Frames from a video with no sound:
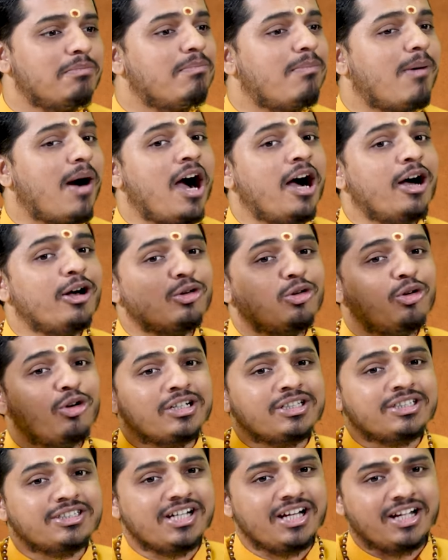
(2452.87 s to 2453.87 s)

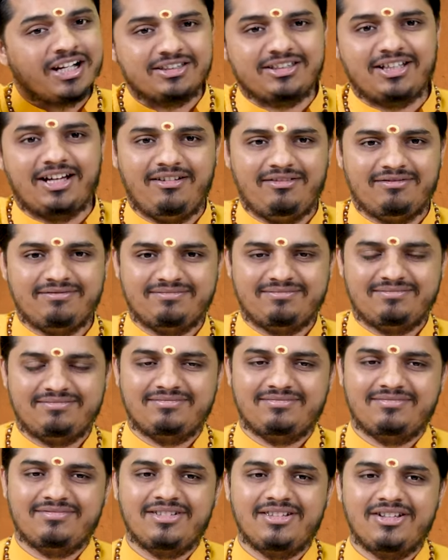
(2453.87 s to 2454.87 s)
Paroksha katha,
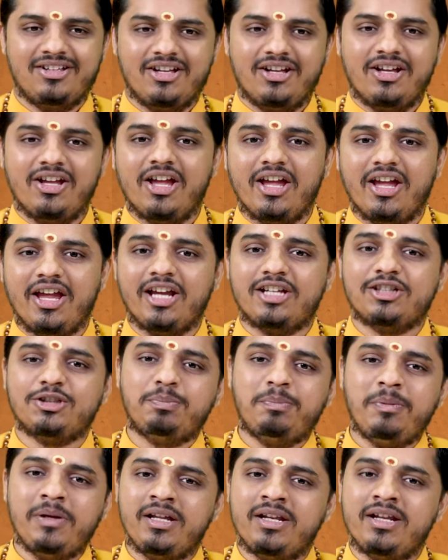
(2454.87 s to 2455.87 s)

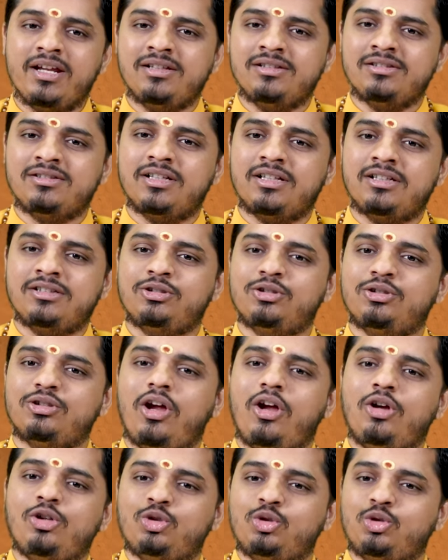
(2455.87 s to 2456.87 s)
experiences,
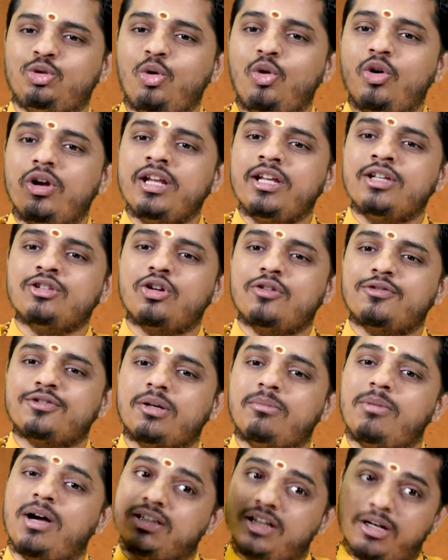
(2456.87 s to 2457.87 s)
stories of
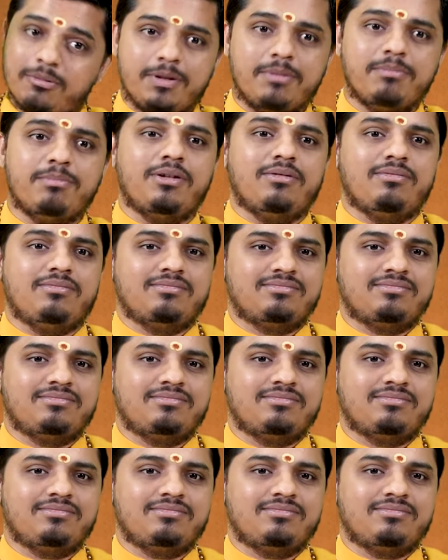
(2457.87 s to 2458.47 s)
some other people.